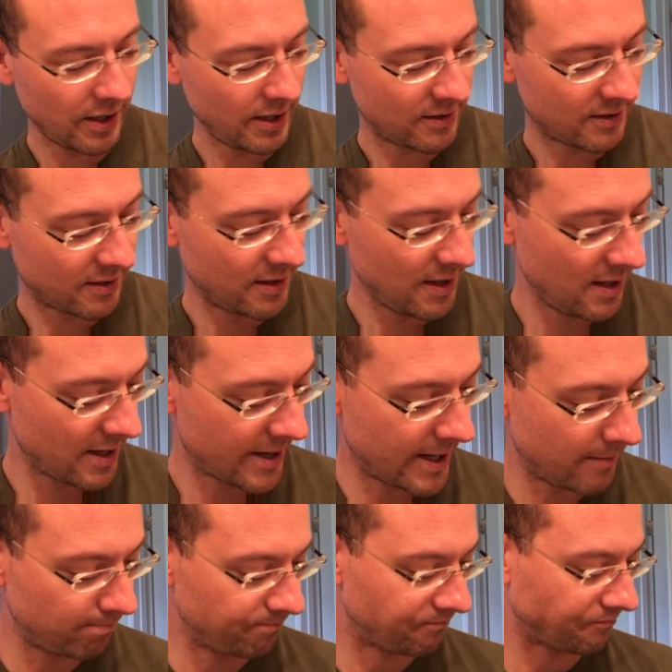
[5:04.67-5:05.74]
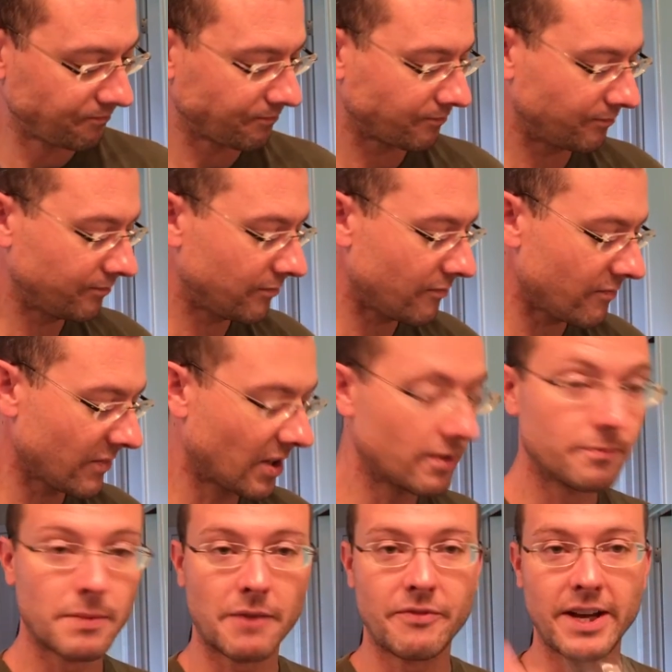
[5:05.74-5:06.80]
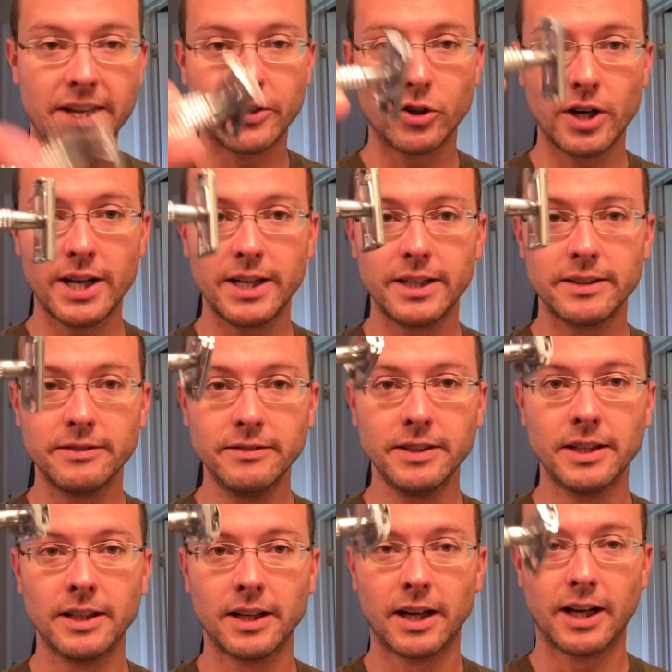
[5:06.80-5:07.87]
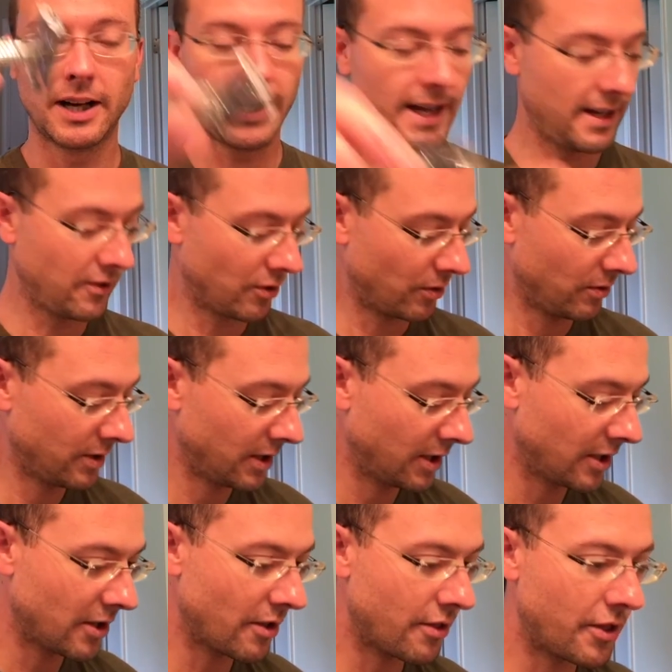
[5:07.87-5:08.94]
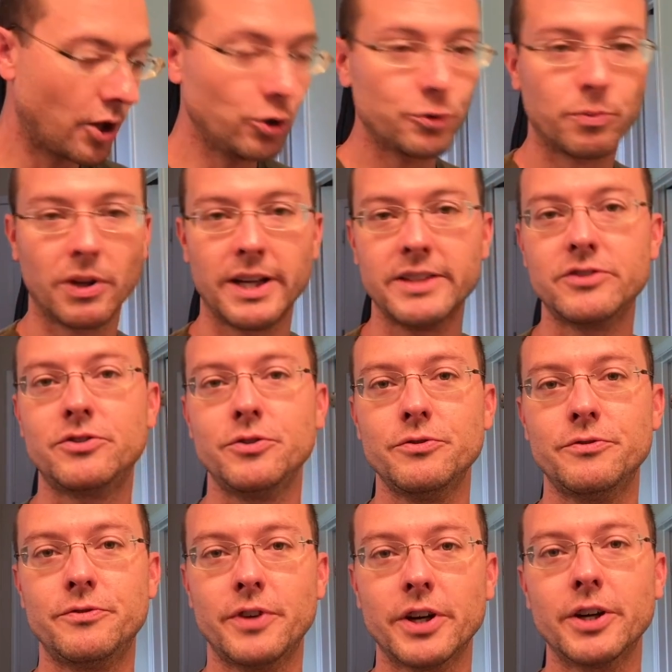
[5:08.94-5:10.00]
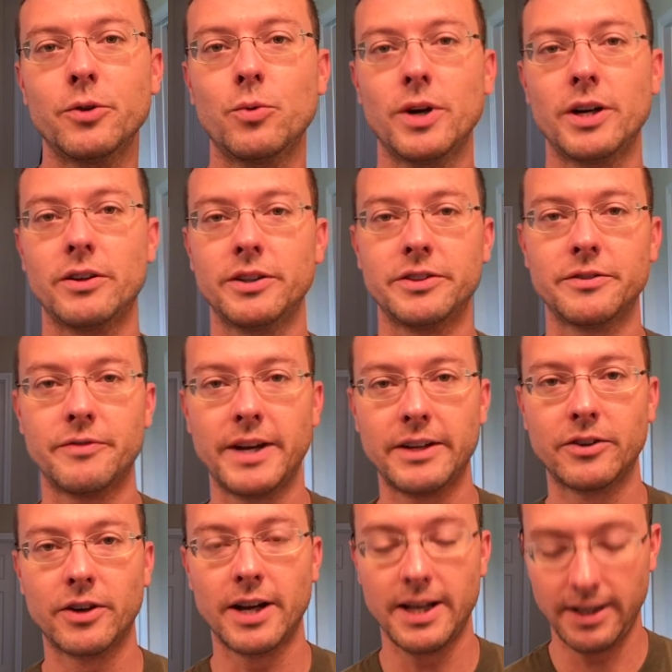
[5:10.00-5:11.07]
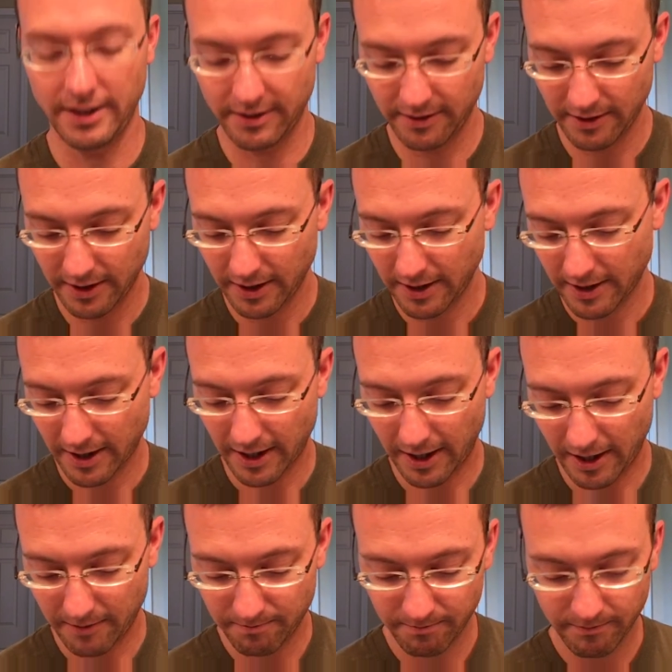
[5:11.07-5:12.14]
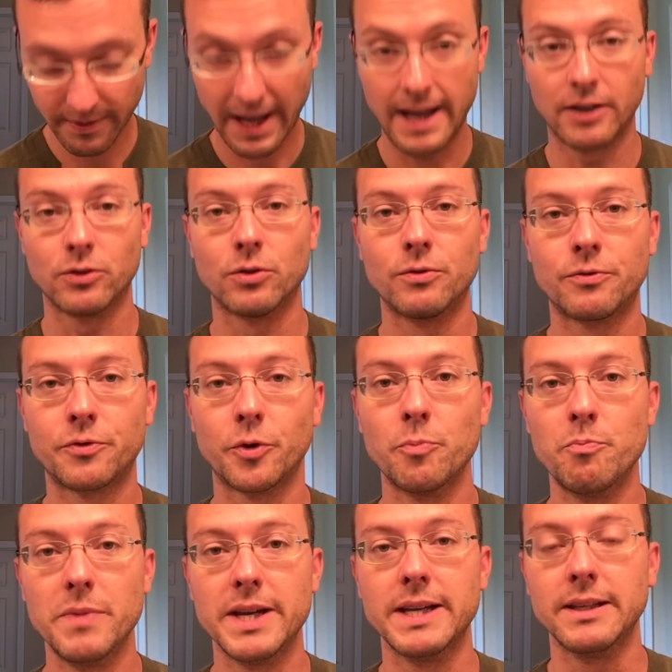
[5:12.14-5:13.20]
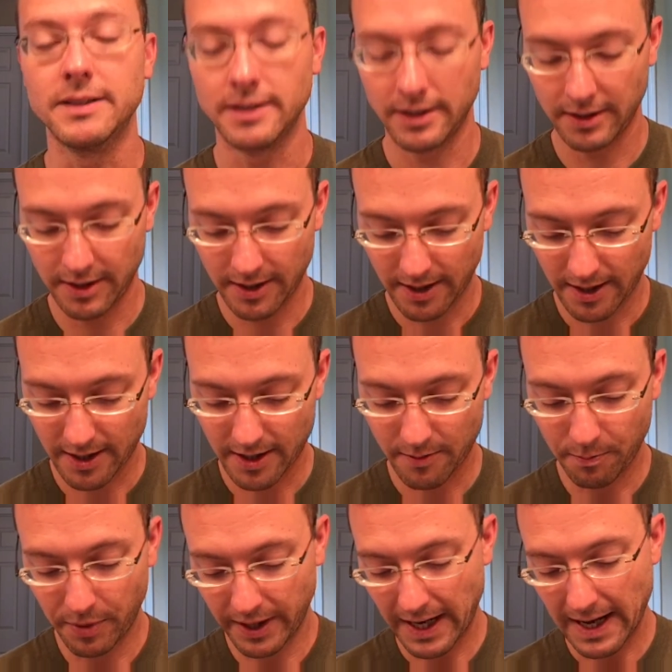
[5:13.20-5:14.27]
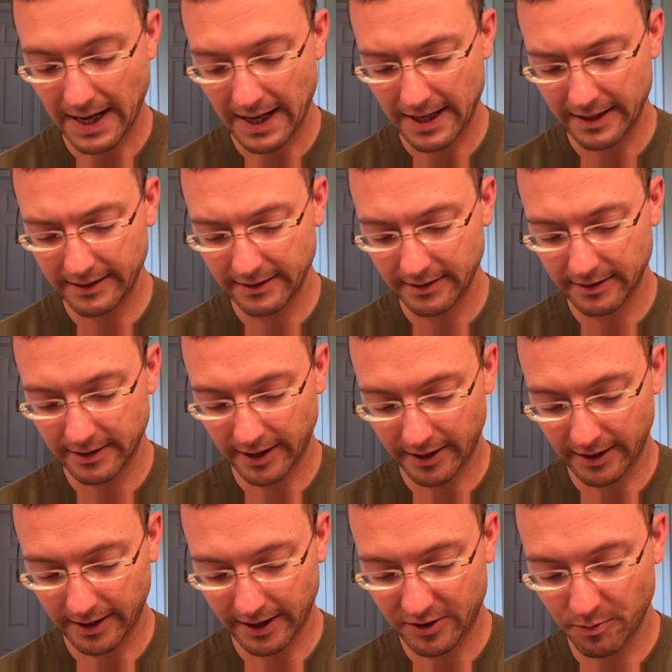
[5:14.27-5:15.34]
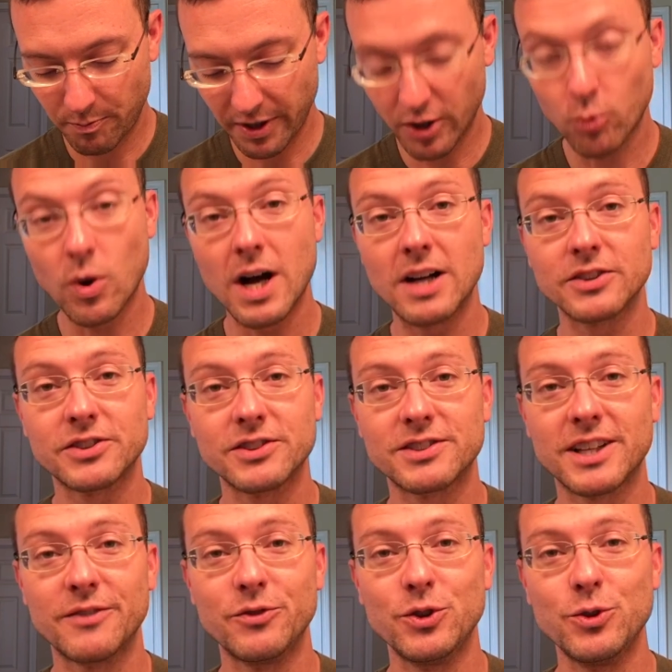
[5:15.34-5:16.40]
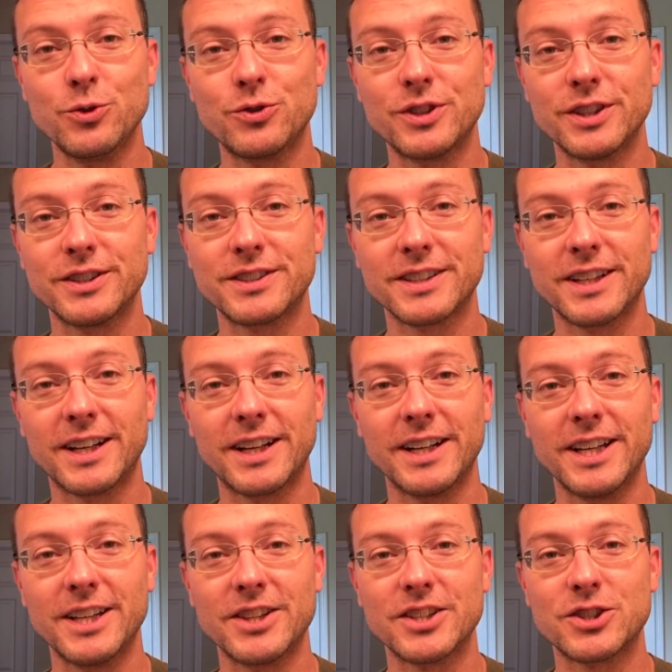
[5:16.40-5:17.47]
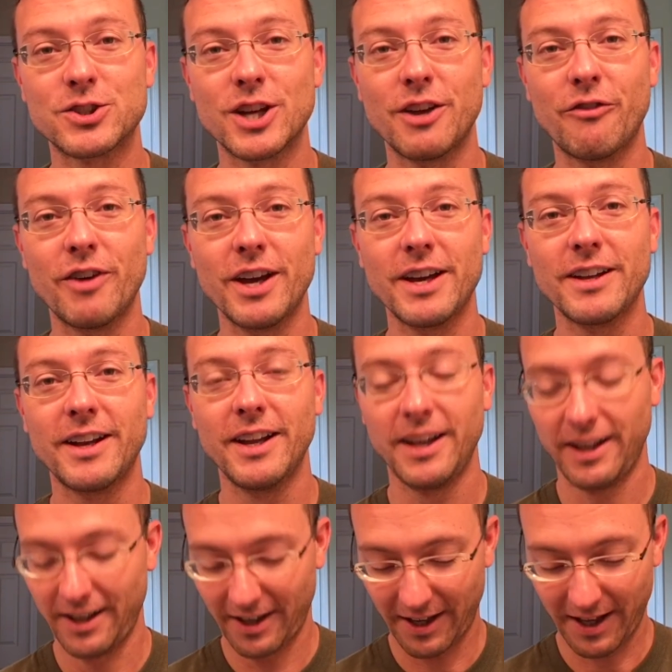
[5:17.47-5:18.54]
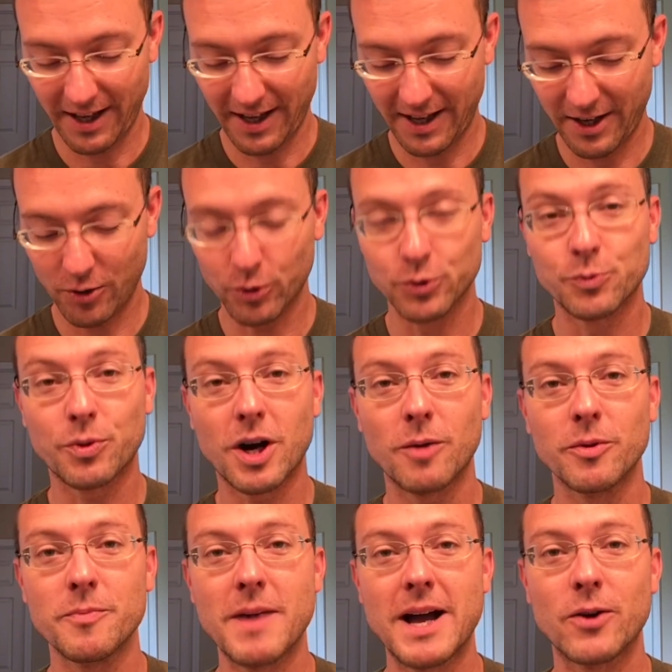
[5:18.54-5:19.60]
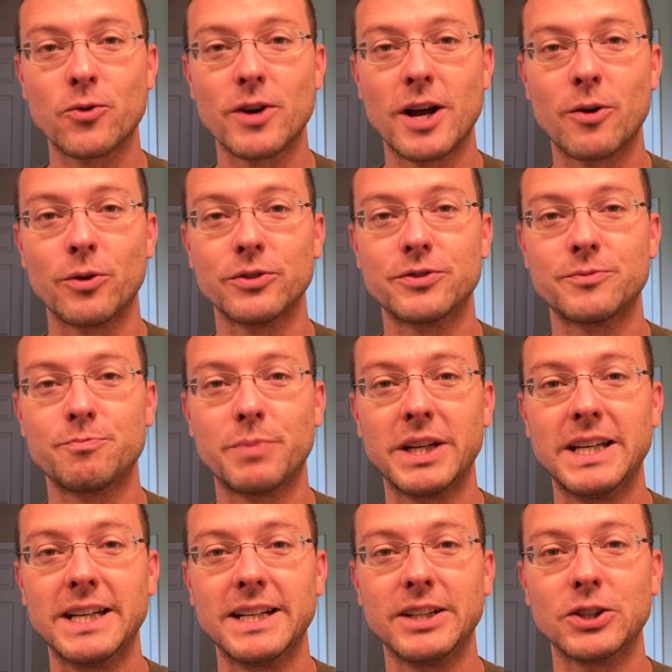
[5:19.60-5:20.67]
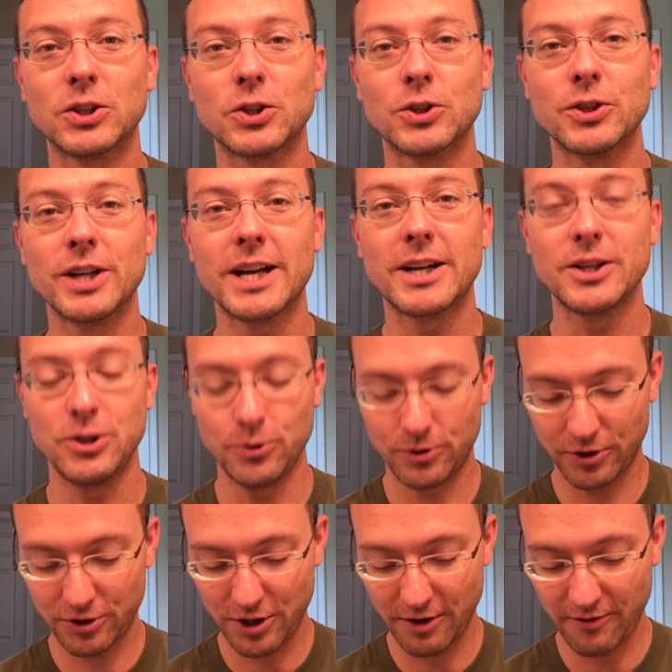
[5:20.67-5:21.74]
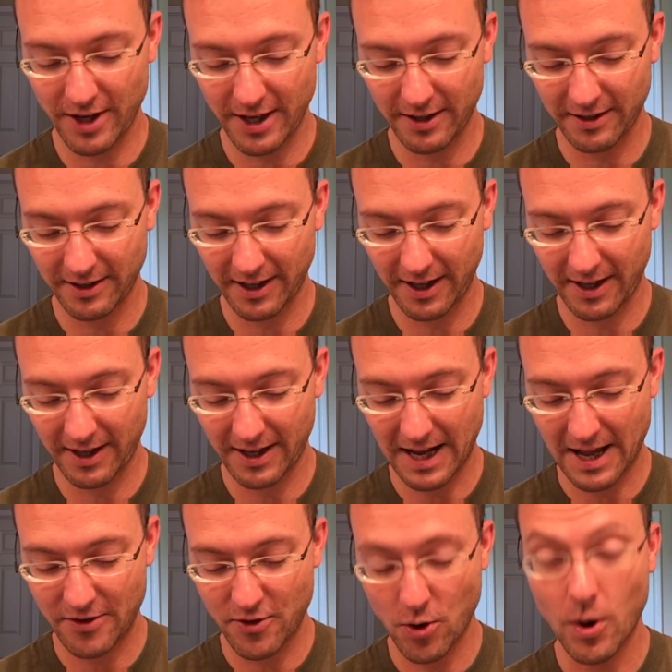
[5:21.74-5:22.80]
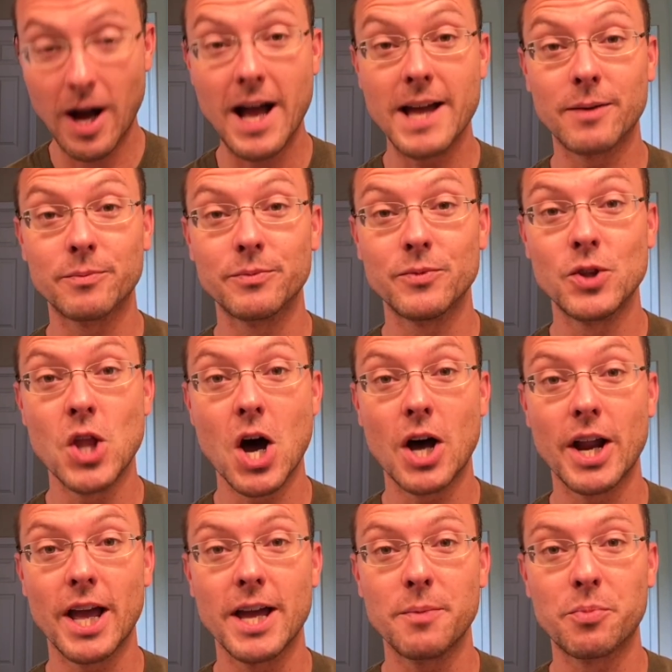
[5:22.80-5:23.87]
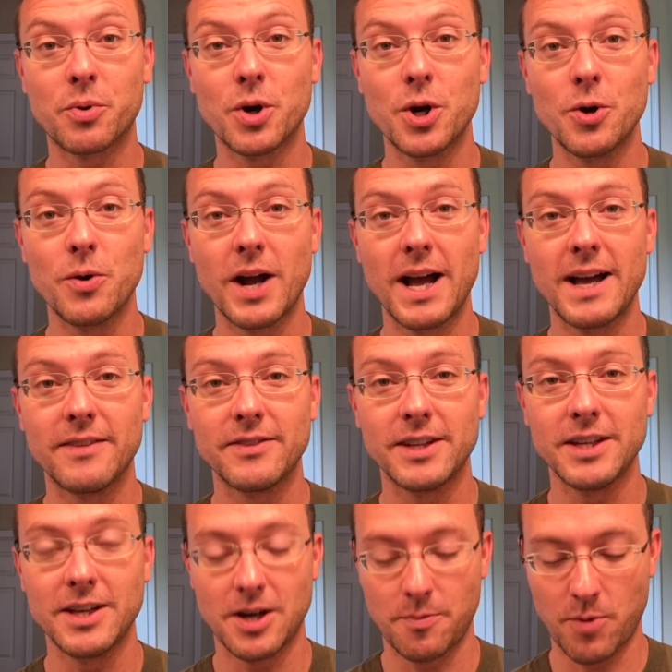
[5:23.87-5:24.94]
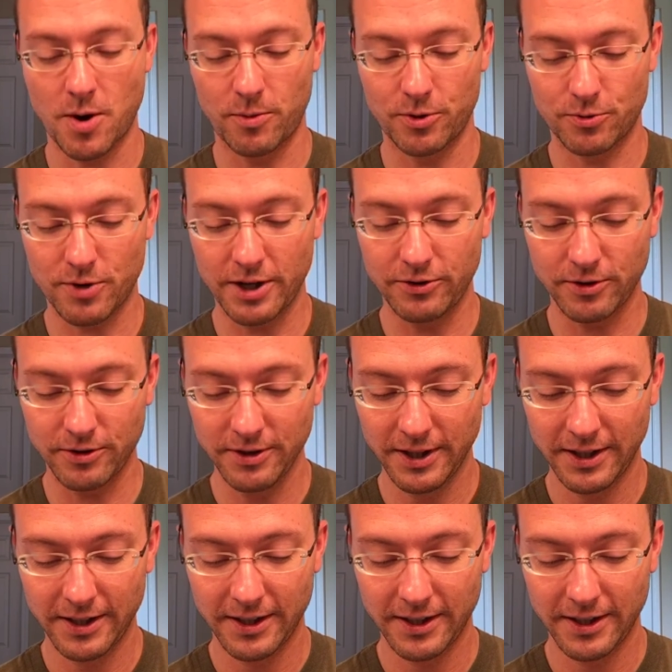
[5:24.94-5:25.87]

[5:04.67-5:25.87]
It's the my Vanderhagen handle. Those blades do very well in the Vanderhagen handle for me. But it's been a while since I've used it in the Shavette, and it was probably back when I was beginning to learn how to use the Shavette. And though I am not a pro at the barber's razor,